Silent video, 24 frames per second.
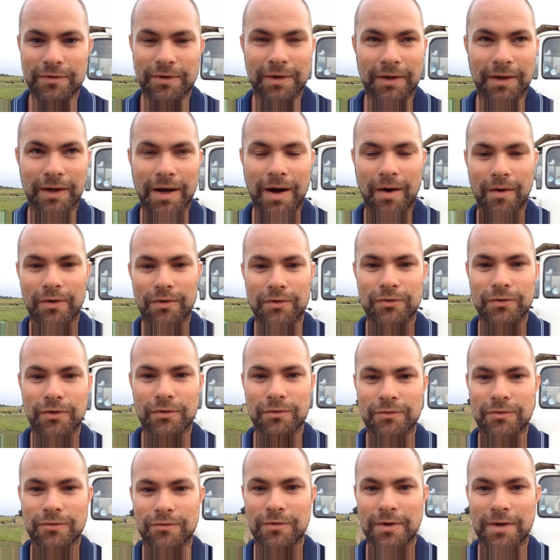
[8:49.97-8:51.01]
and encourage you
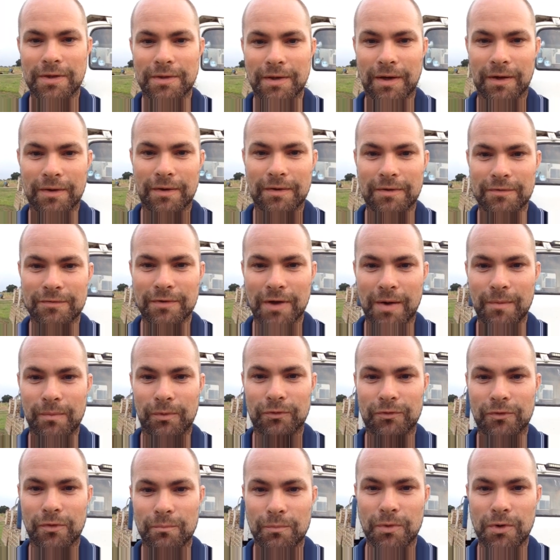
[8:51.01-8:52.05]
to see that He is able
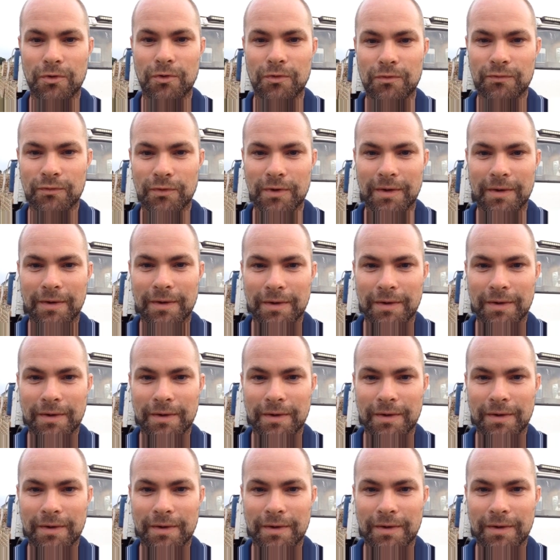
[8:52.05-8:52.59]
to move